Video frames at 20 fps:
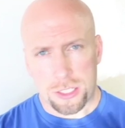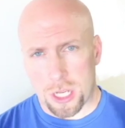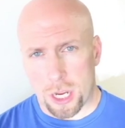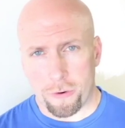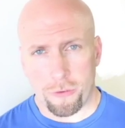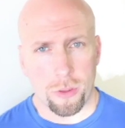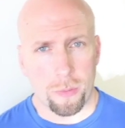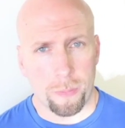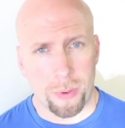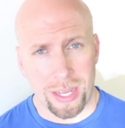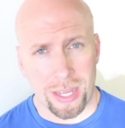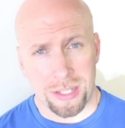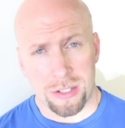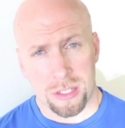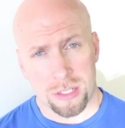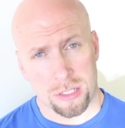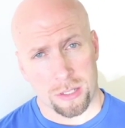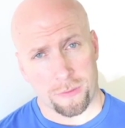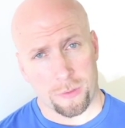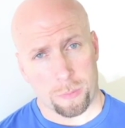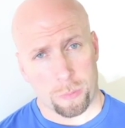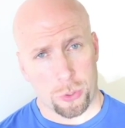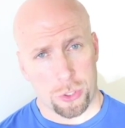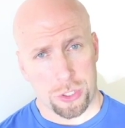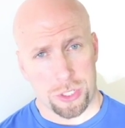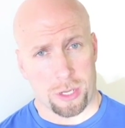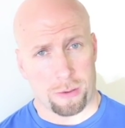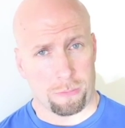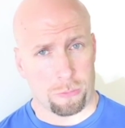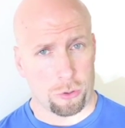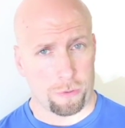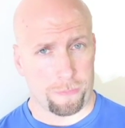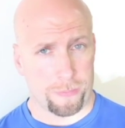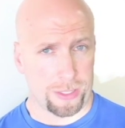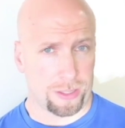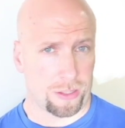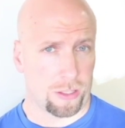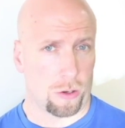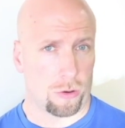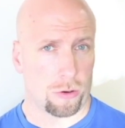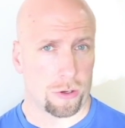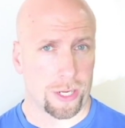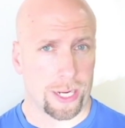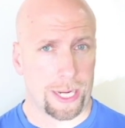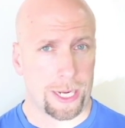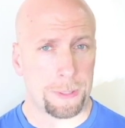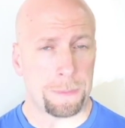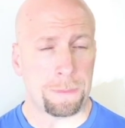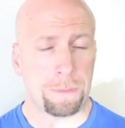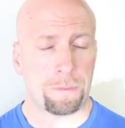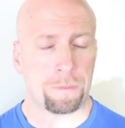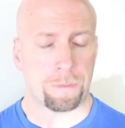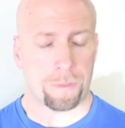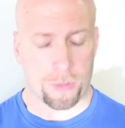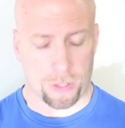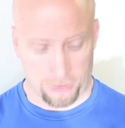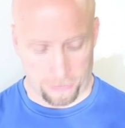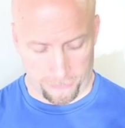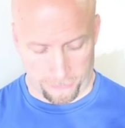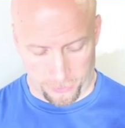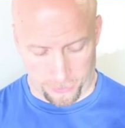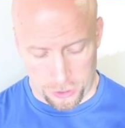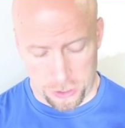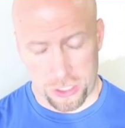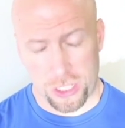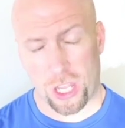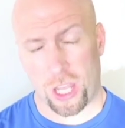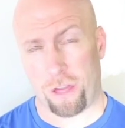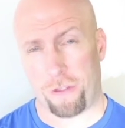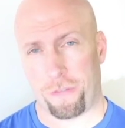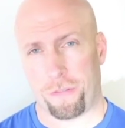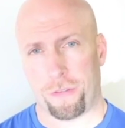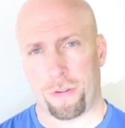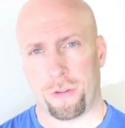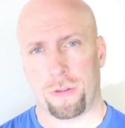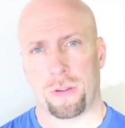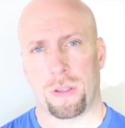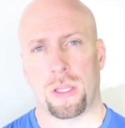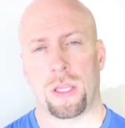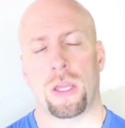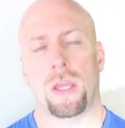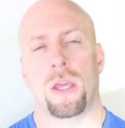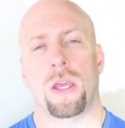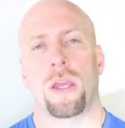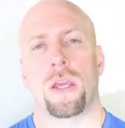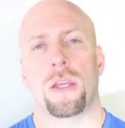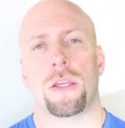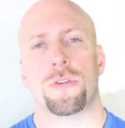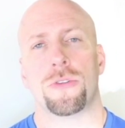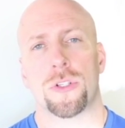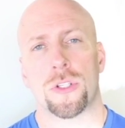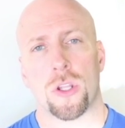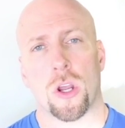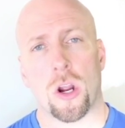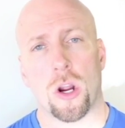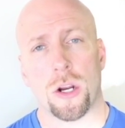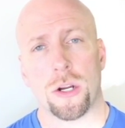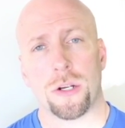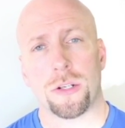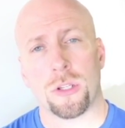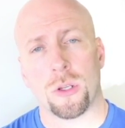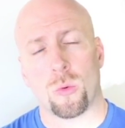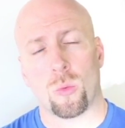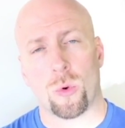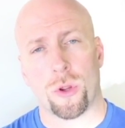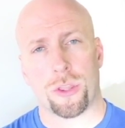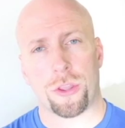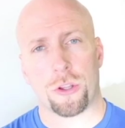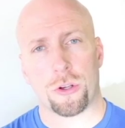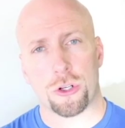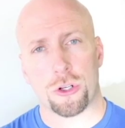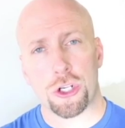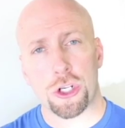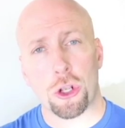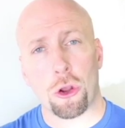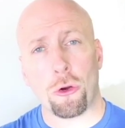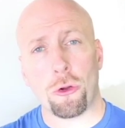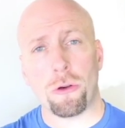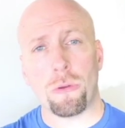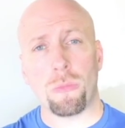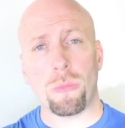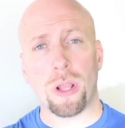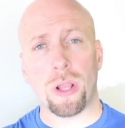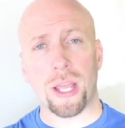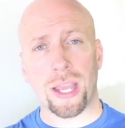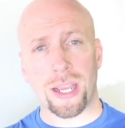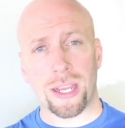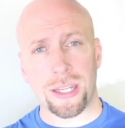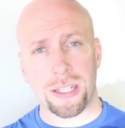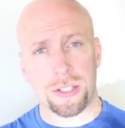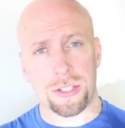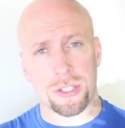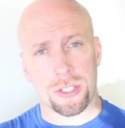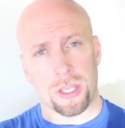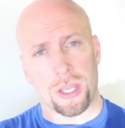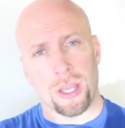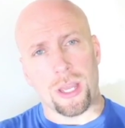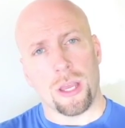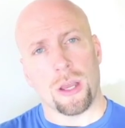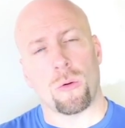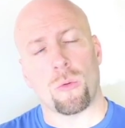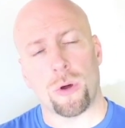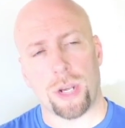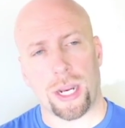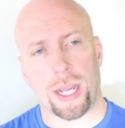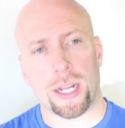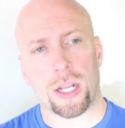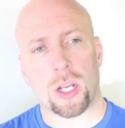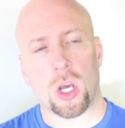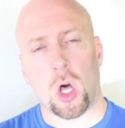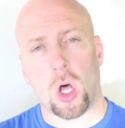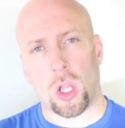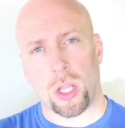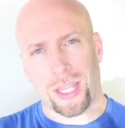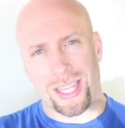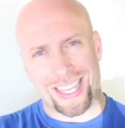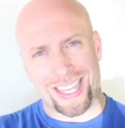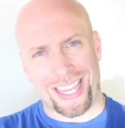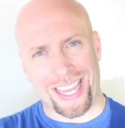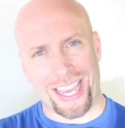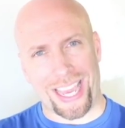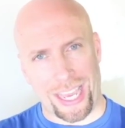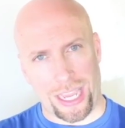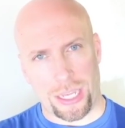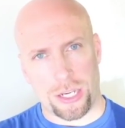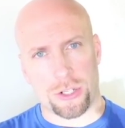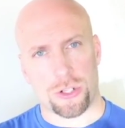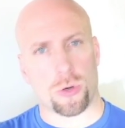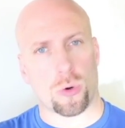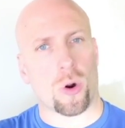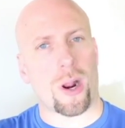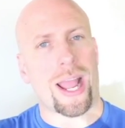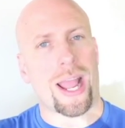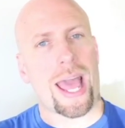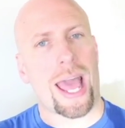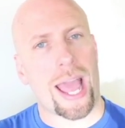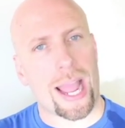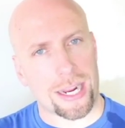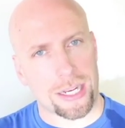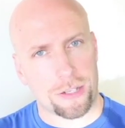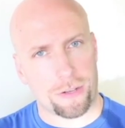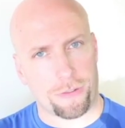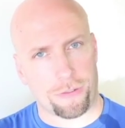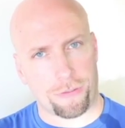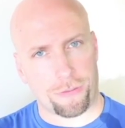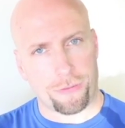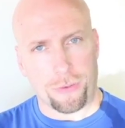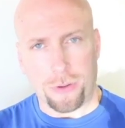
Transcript: cover the basics of the push-up movement though, okay? First off, you start with your shoulder blades, what I call engaged or active,